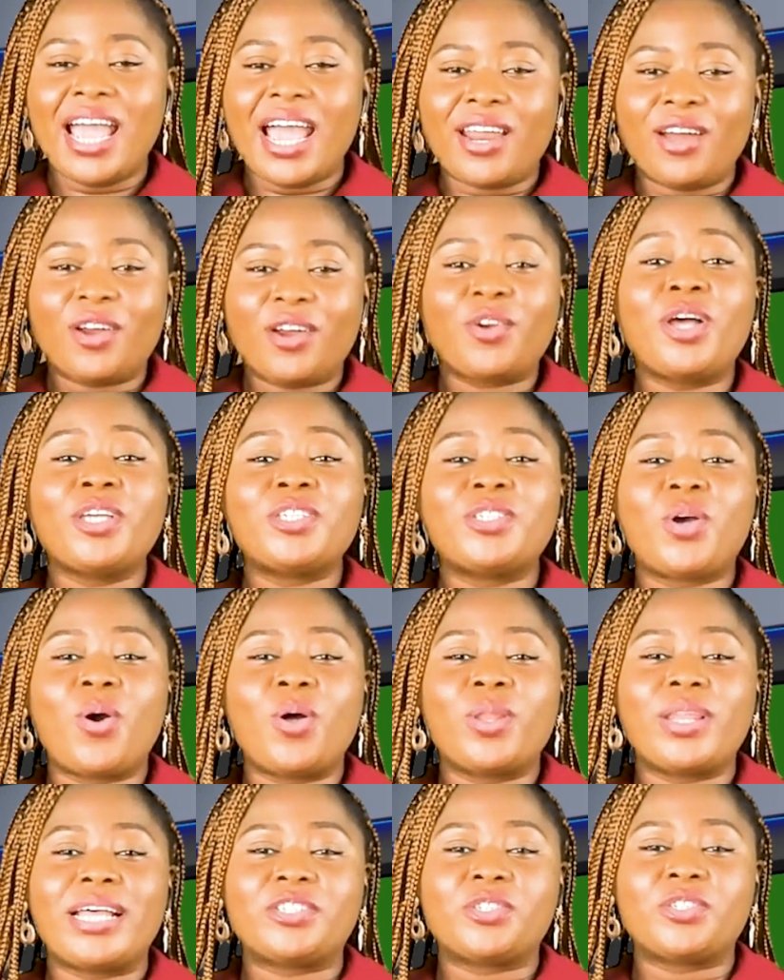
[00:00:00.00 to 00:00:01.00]
and across
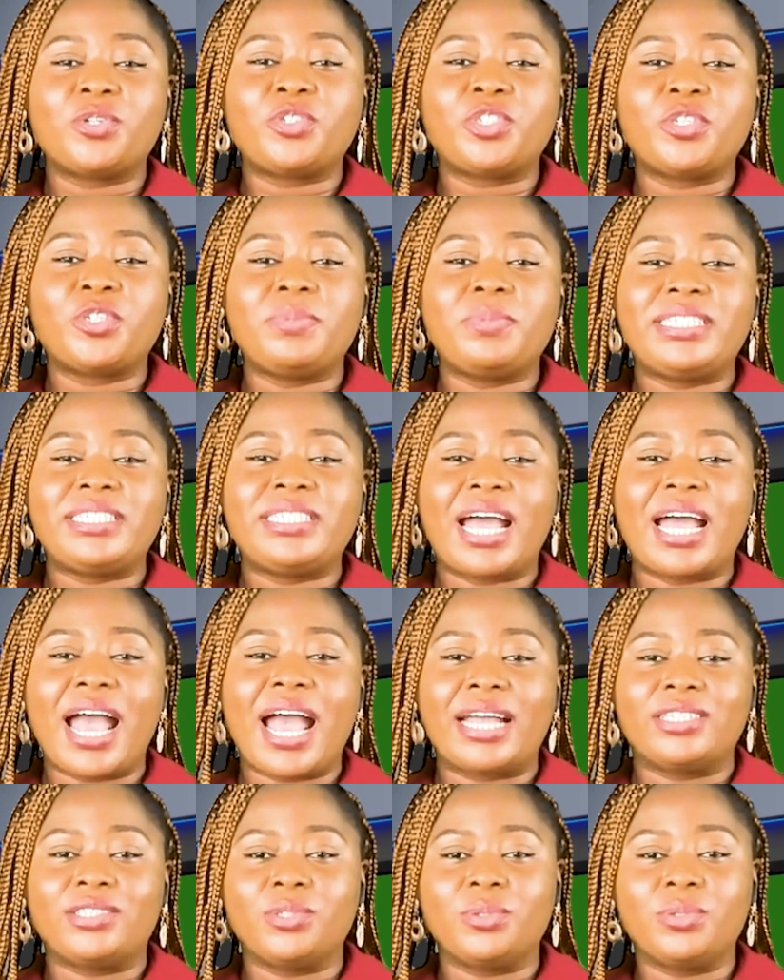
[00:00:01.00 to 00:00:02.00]
all our social media
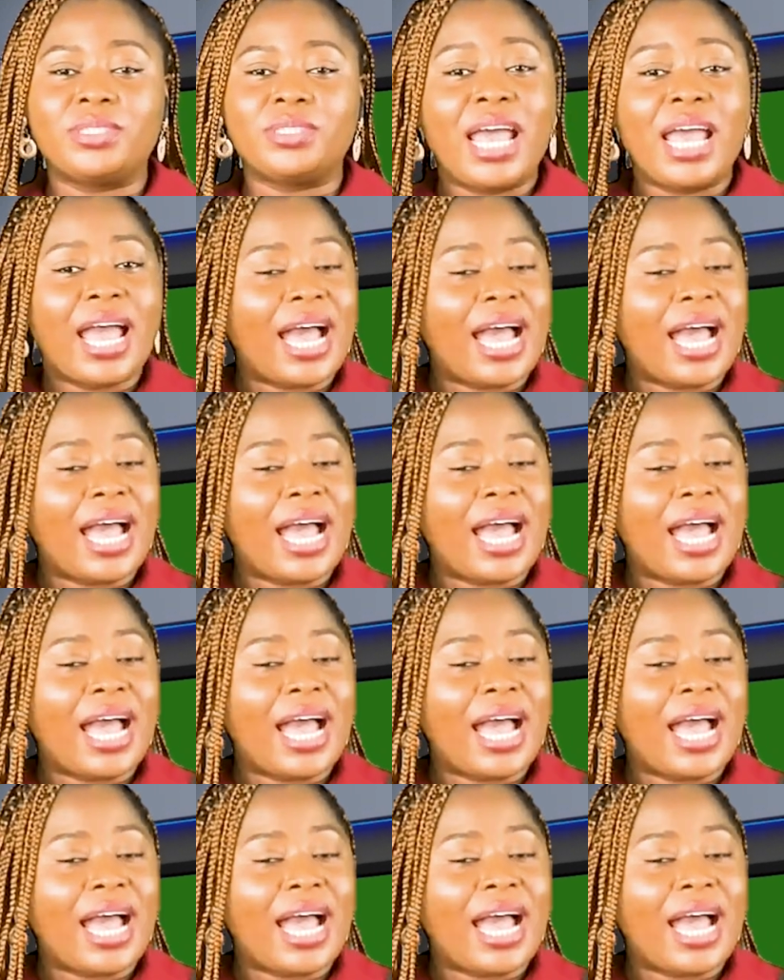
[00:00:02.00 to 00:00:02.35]
handles